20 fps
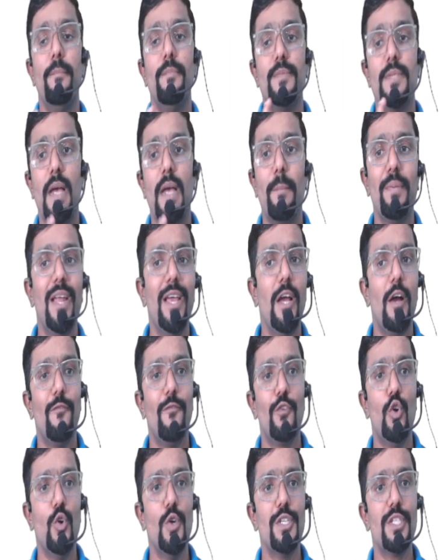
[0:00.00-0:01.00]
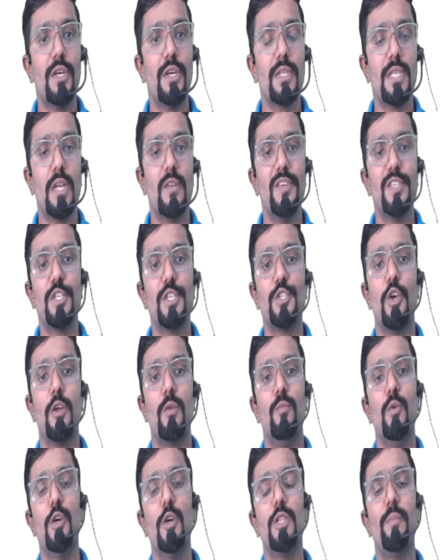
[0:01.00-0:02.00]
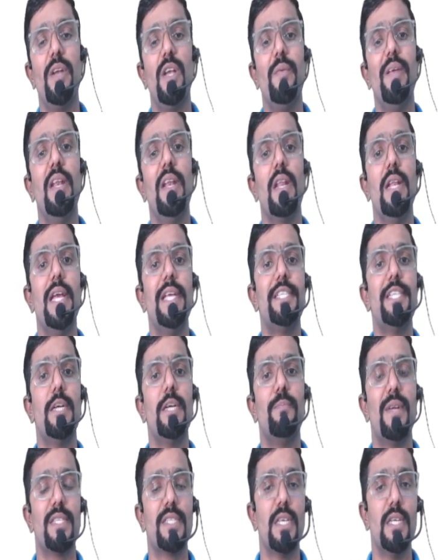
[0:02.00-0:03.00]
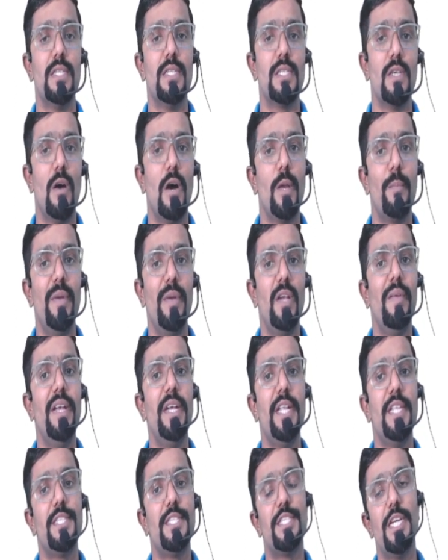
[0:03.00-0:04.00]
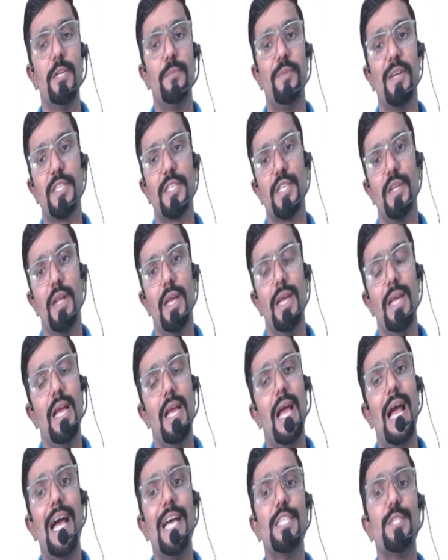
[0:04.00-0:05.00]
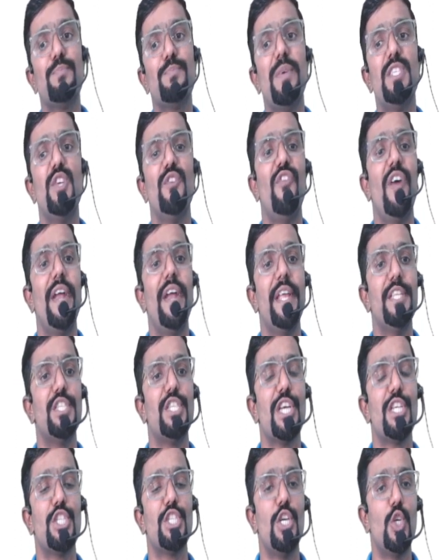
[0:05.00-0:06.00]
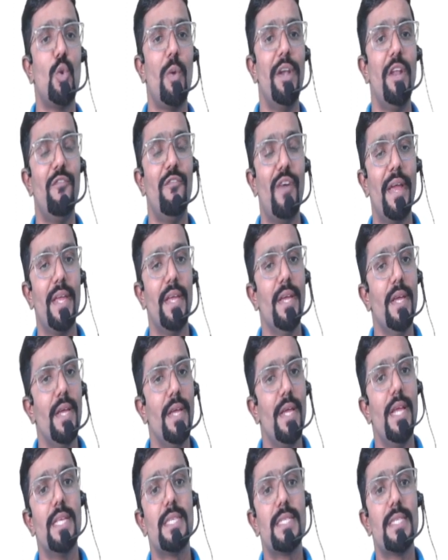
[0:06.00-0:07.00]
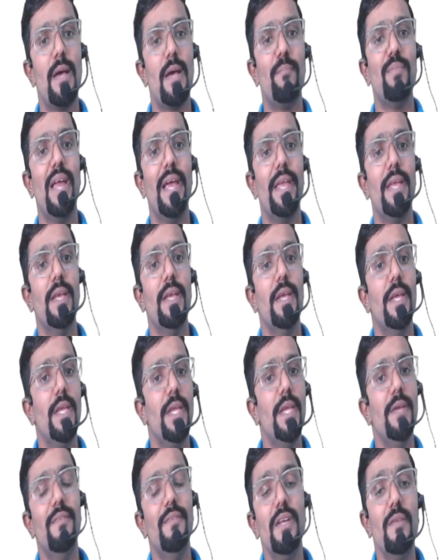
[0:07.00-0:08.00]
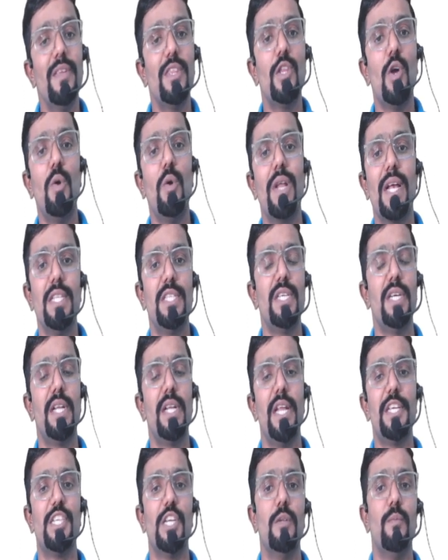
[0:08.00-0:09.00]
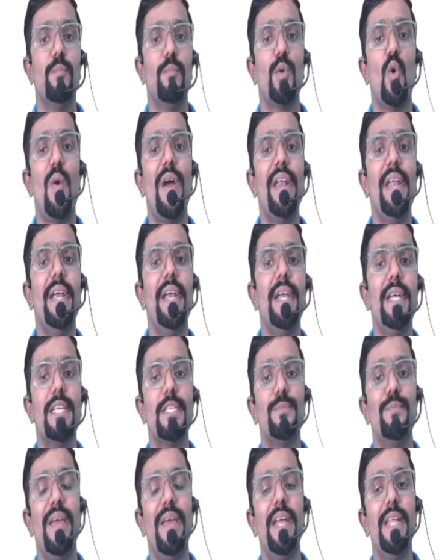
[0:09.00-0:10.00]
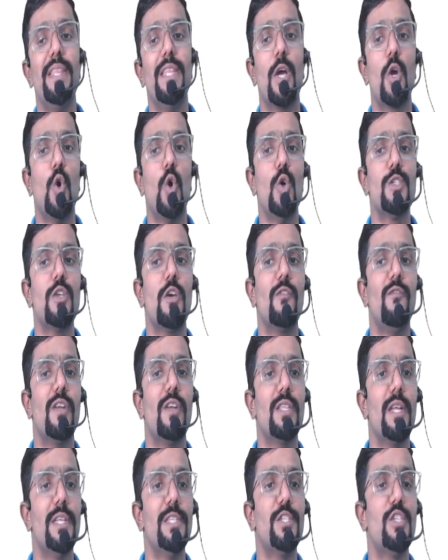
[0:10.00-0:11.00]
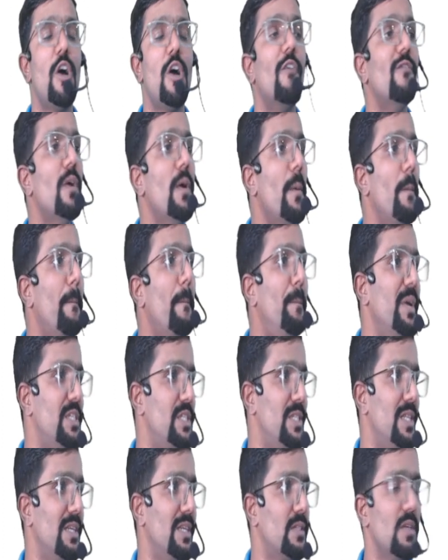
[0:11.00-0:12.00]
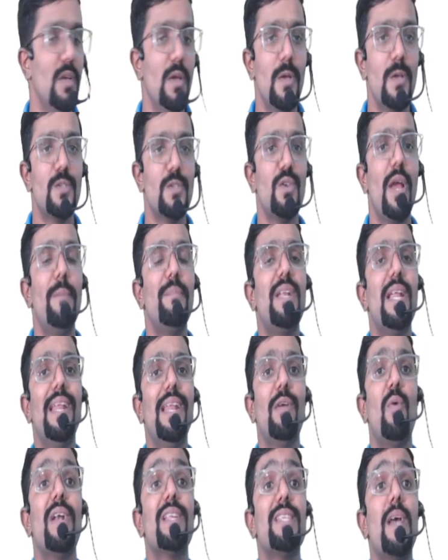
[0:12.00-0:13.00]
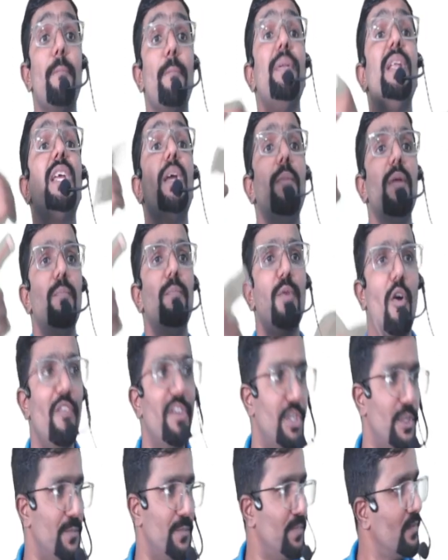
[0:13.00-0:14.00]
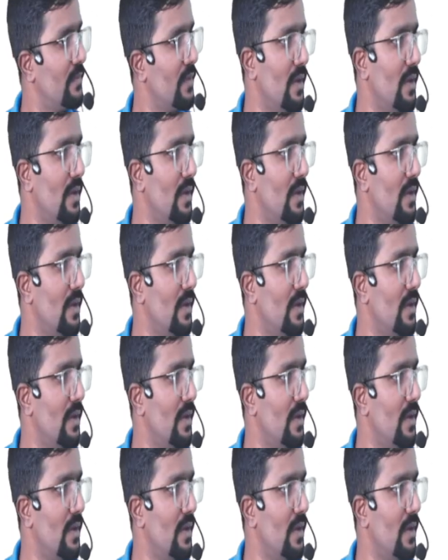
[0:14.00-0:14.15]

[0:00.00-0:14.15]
Supply of goods or services are both between related persons or between distinct persons as specified in section 25 is supply even without consideration provided it is made in the course or furtherance of business. So I am telling what is applicable provision.